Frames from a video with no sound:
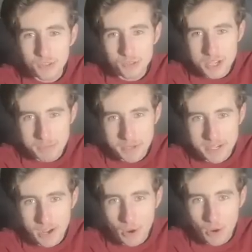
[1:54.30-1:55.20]

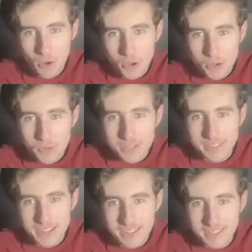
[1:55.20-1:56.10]
creepy. Who
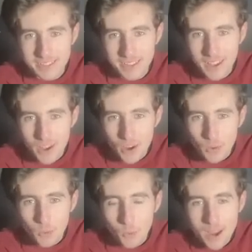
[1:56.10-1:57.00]
is this?
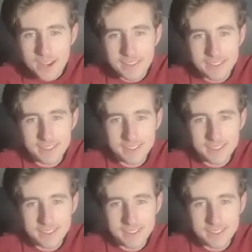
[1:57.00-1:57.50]
Why does this